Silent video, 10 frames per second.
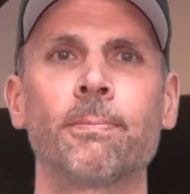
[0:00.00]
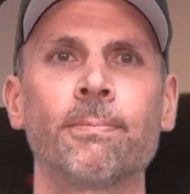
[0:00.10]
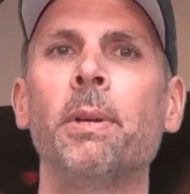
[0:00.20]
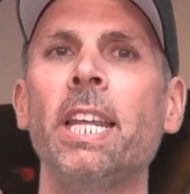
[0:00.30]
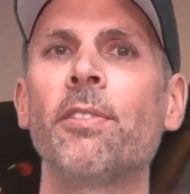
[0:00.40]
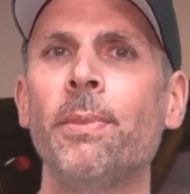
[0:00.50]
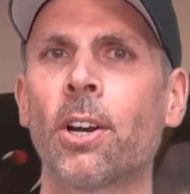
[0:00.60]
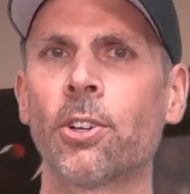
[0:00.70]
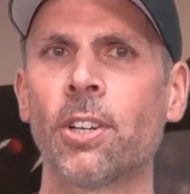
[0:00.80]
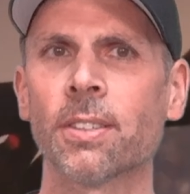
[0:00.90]
Believe me
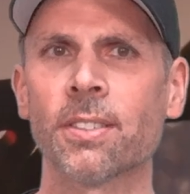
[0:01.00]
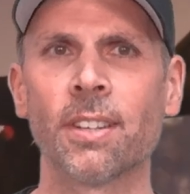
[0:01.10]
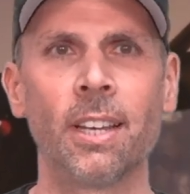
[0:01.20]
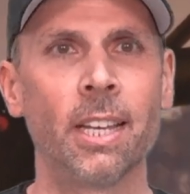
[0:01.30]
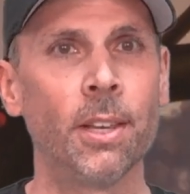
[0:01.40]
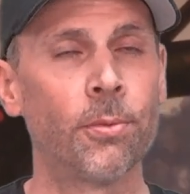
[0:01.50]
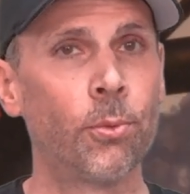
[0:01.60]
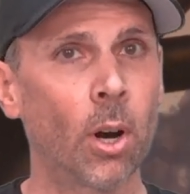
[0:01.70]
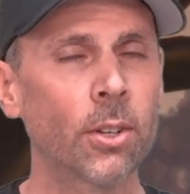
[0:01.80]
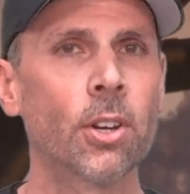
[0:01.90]
or not, if
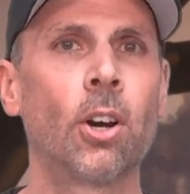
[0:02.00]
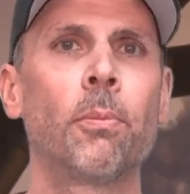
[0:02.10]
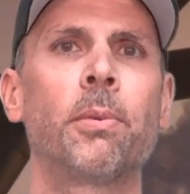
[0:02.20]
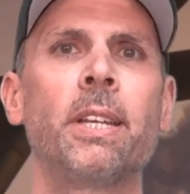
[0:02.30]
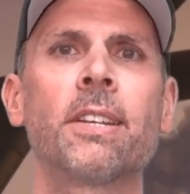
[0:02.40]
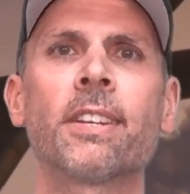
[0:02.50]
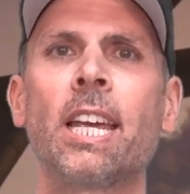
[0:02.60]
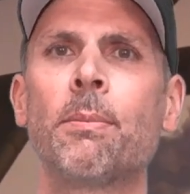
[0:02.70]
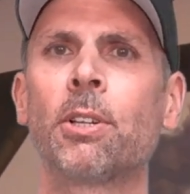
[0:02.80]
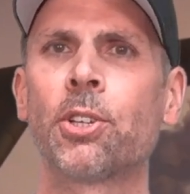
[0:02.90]
one company is
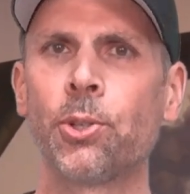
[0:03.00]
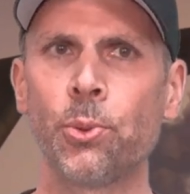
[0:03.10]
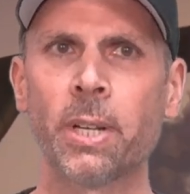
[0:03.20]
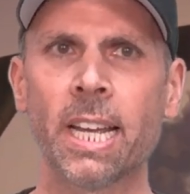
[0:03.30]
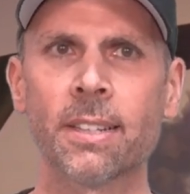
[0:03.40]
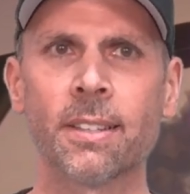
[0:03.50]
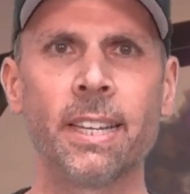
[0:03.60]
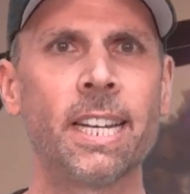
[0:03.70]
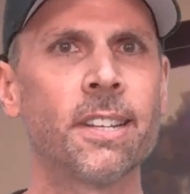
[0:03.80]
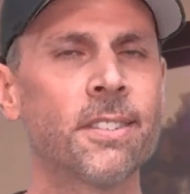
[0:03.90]
able to do that,
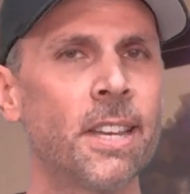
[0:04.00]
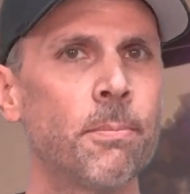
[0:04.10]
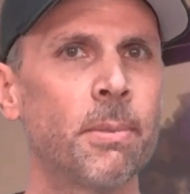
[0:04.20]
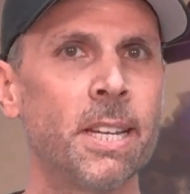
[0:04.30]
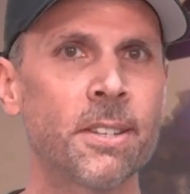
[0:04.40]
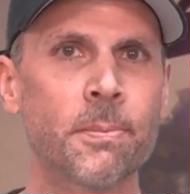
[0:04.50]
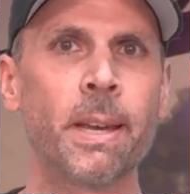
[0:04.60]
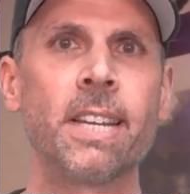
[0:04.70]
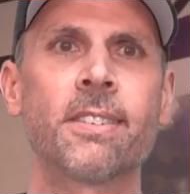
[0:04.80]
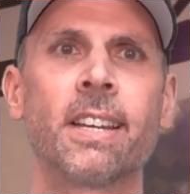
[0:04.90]
it is simply
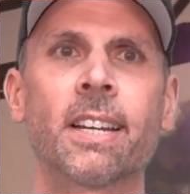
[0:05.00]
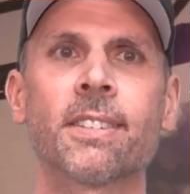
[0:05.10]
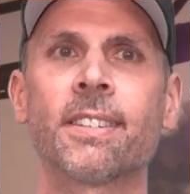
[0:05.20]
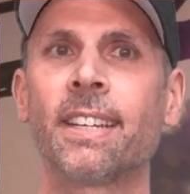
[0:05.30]
SpaceX.